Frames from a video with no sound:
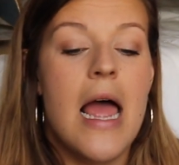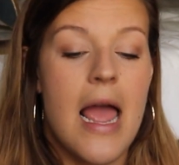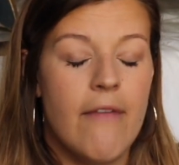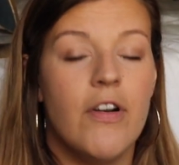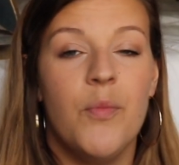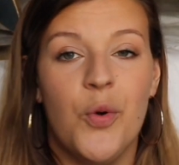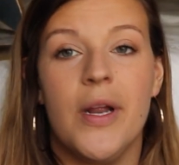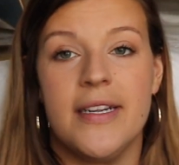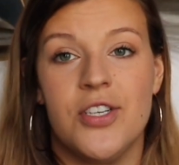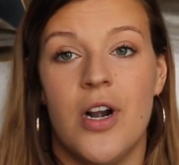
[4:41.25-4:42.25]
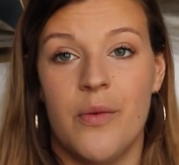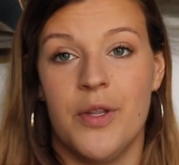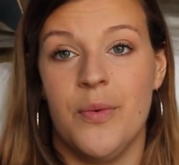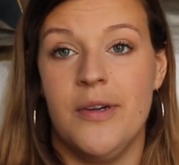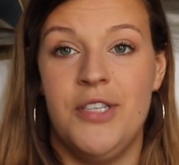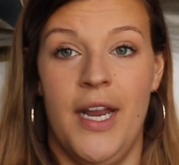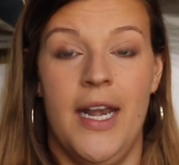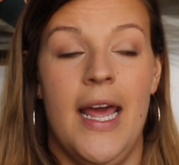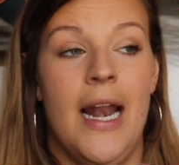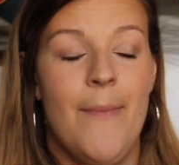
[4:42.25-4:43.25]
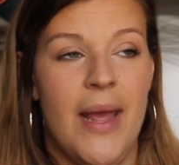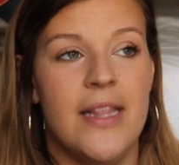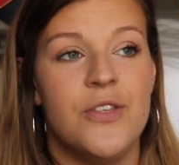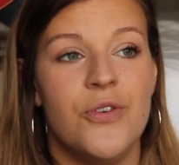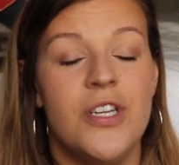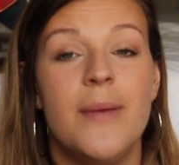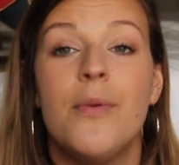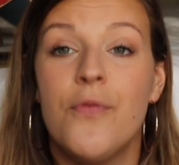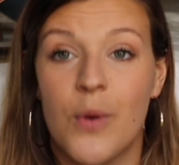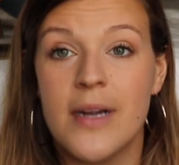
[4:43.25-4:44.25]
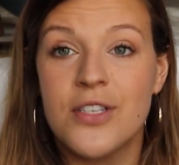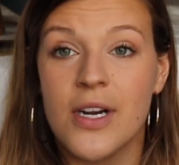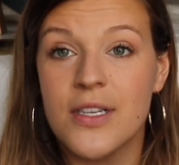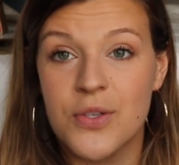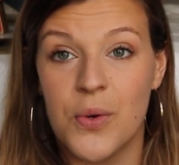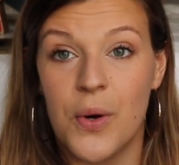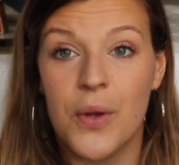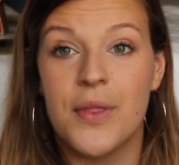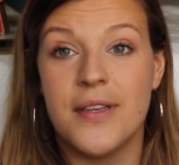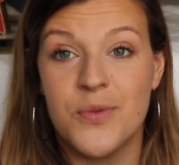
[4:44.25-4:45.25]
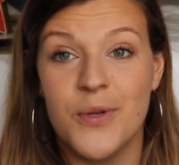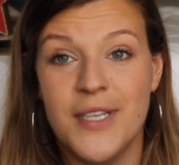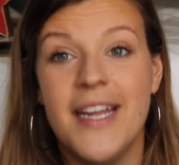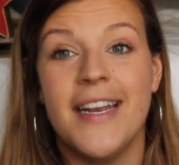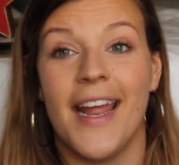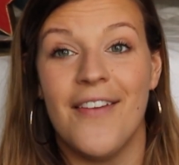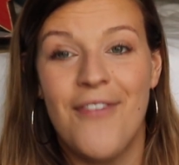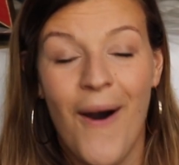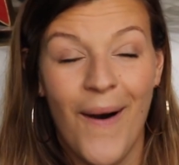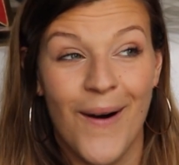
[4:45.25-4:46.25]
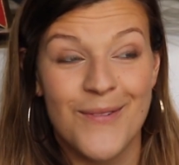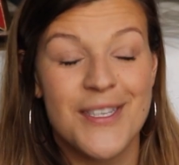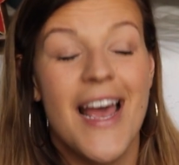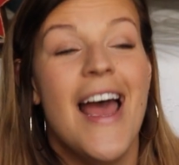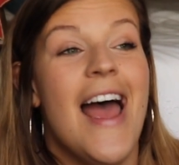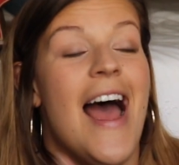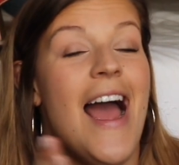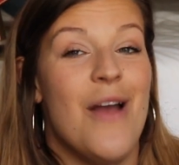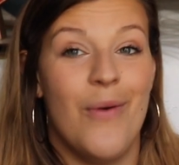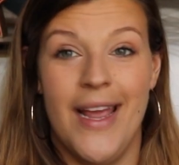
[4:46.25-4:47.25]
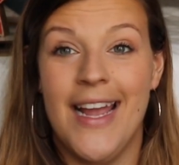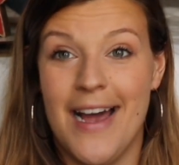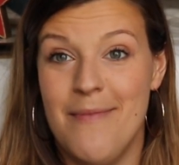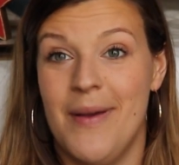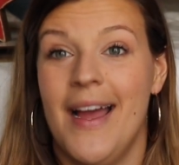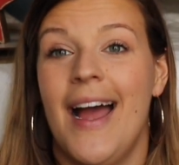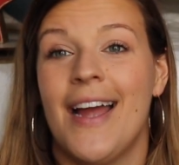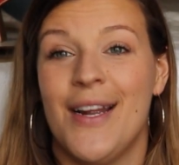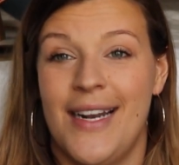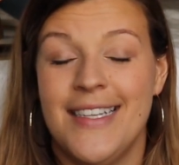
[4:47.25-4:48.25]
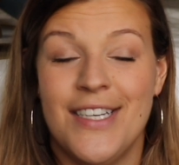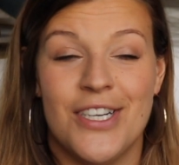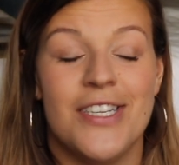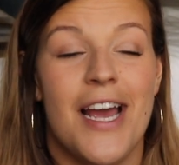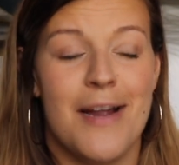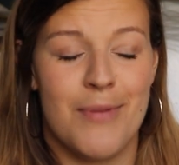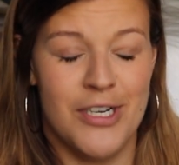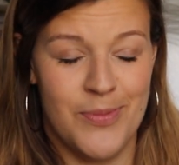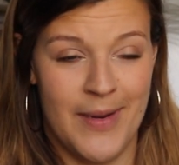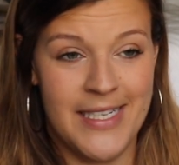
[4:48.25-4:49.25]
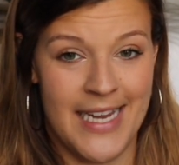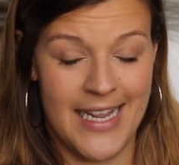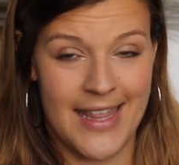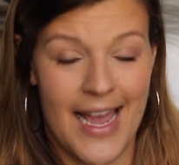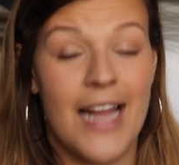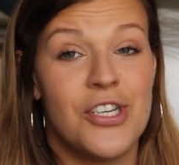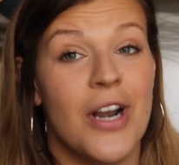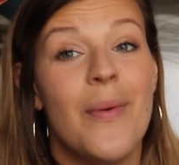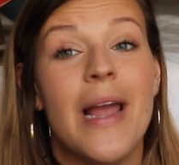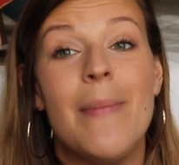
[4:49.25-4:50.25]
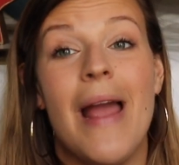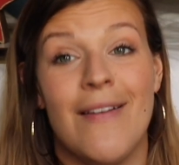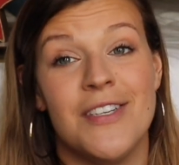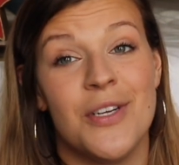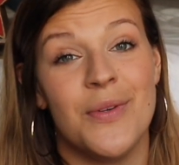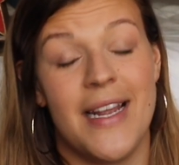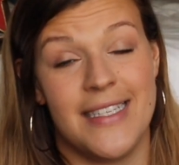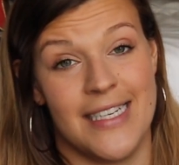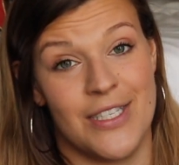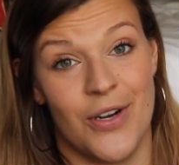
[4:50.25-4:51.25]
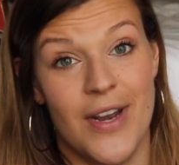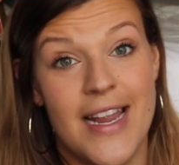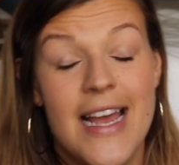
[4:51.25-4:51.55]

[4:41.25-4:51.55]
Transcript: I start out with a routine, and I made this routine before I started school. This routine involves, I wake up, I go downstairs, I brush my teeth. I try to wake up every single day at 6:30.